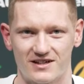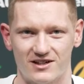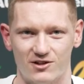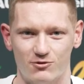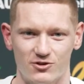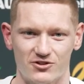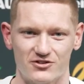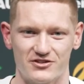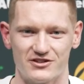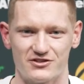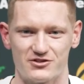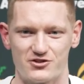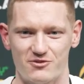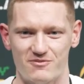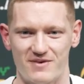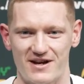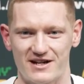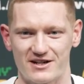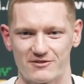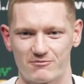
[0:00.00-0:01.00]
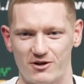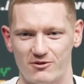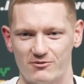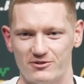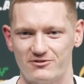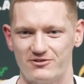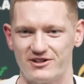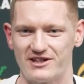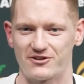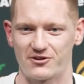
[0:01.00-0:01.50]
it wasn't as dramatic, but
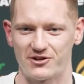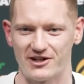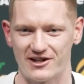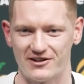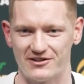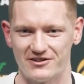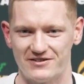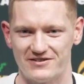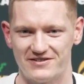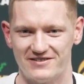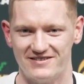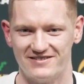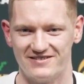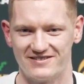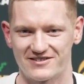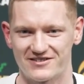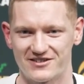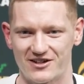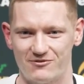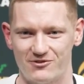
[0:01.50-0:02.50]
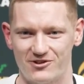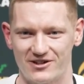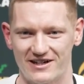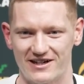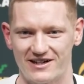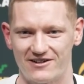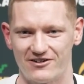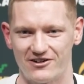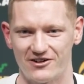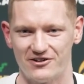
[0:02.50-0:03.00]
we recreated somewhat
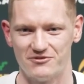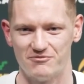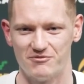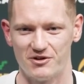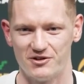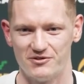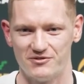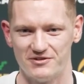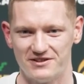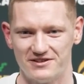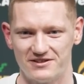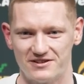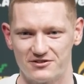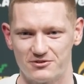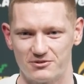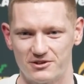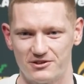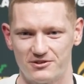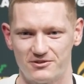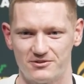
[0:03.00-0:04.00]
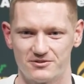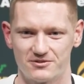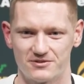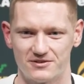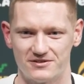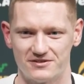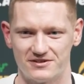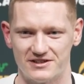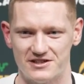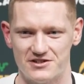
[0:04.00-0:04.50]
our own moment as well
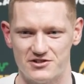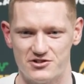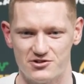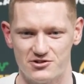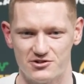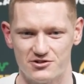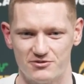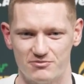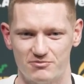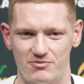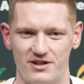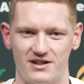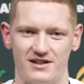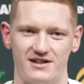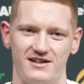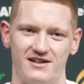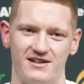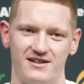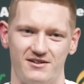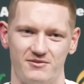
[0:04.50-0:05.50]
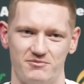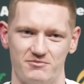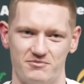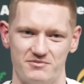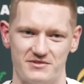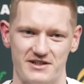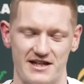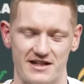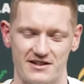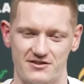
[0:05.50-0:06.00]
in June. But
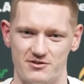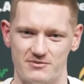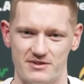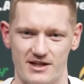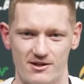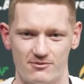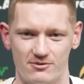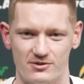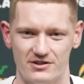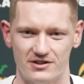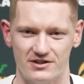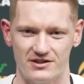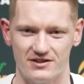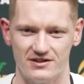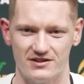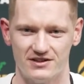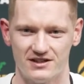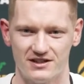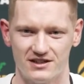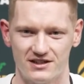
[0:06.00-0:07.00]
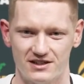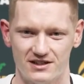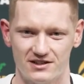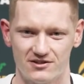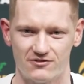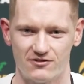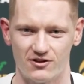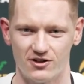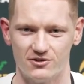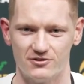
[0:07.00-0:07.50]
yeah, to be able to
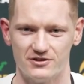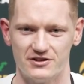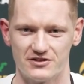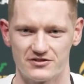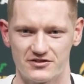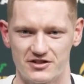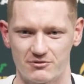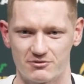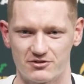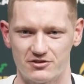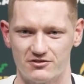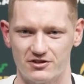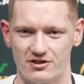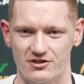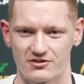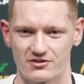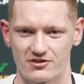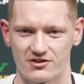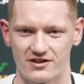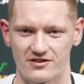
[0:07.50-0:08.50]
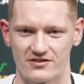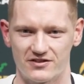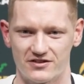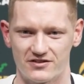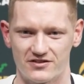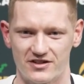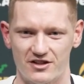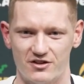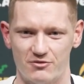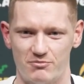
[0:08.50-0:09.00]
follow in the steps of those guys that
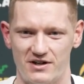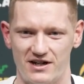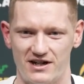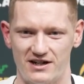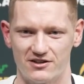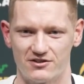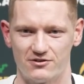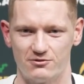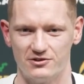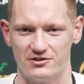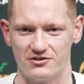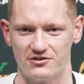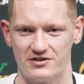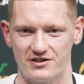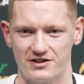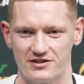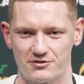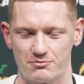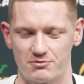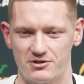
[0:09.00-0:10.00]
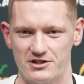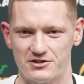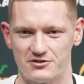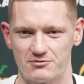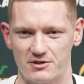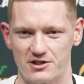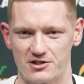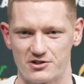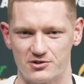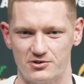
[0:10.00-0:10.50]
set the path it's pretty
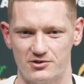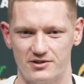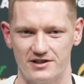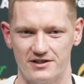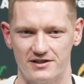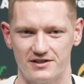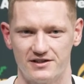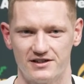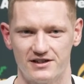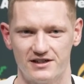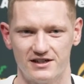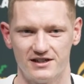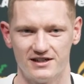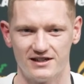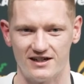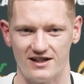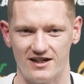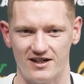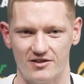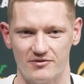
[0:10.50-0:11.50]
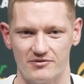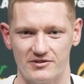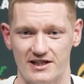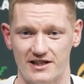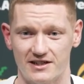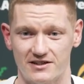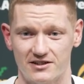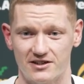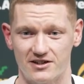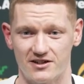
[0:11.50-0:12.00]
special. And
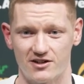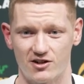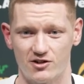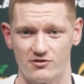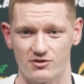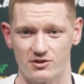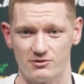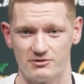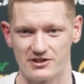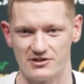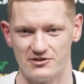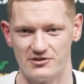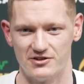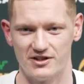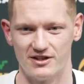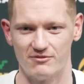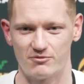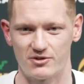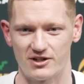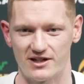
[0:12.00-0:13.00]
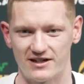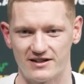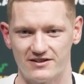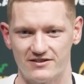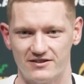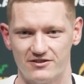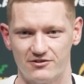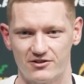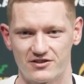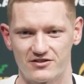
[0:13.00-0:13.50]
yeah, you know, hopefully we can do them proud
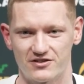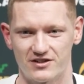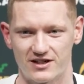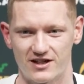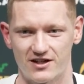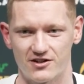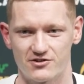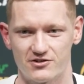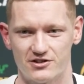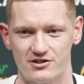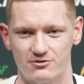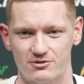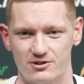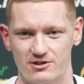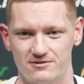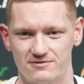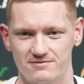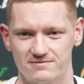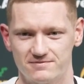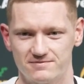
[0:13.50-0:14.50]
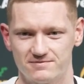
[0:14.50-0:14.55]
and the rest of the country as well.